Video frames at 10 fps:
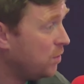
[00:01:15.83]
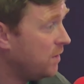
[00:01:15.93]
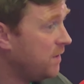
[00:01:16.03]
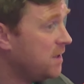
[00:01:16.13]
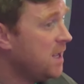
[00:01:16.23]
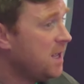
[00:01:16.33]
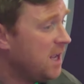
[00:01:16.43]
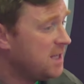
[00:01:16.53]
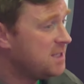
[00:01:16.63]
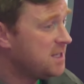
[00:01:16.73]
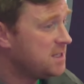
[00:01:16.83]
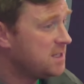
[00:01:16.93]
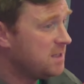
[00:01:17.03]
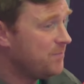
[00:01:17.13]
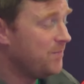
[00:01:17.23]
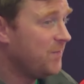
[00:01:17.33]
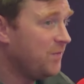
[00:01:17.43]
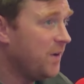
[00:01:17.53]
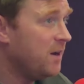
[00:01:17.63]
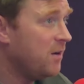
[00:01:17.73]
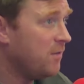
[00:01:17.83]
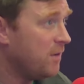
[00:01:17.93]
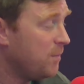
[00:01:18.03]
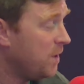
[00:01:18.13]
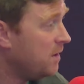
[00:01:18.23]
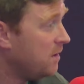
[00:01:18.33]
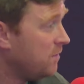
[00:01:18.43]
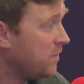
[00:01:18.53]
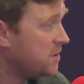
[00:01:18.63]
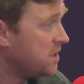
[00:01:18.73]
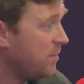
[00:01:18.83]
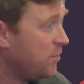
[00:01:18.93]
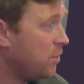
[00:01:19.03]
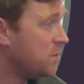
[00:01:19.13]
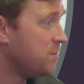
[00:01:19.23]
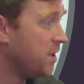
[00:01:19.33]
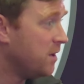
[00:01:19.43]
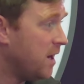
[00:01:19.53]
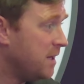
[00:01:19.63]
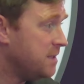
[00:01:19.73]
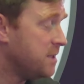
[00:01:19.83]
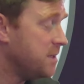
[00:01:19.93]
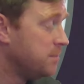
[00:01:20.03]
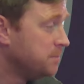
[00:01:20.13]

But if it's this fear of it being the first step towards a bigger nanny state.